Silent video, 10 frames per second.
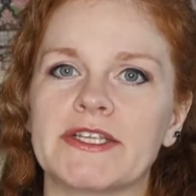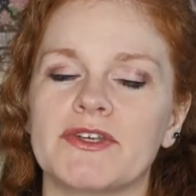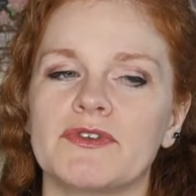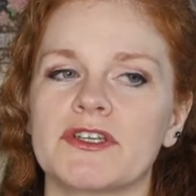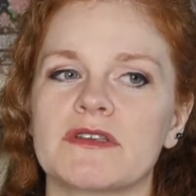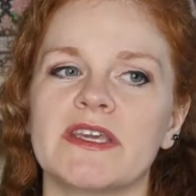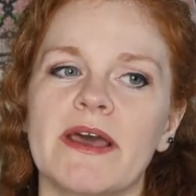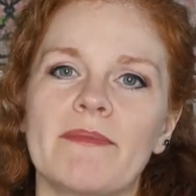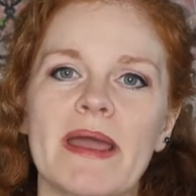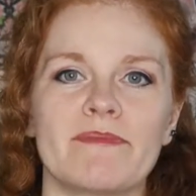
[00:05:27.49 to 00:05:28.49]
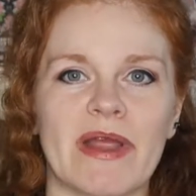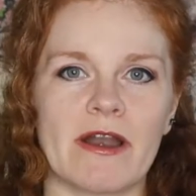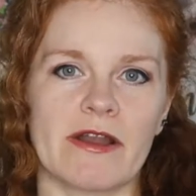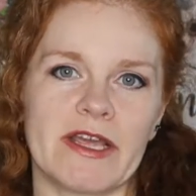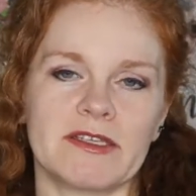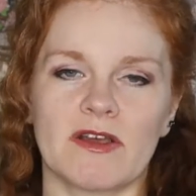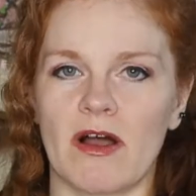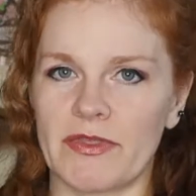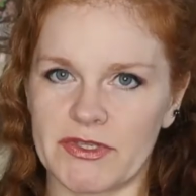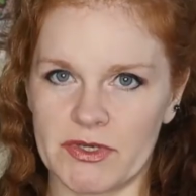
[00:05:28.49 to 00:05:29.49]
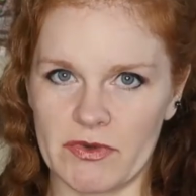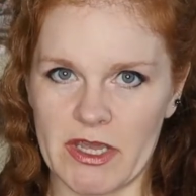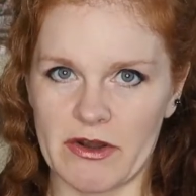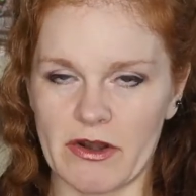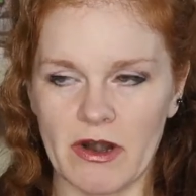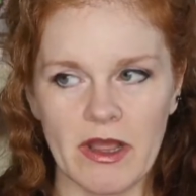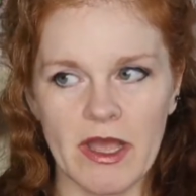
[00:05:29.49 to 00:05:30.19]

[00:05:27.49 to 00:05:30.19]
to just get my bearings on this new year.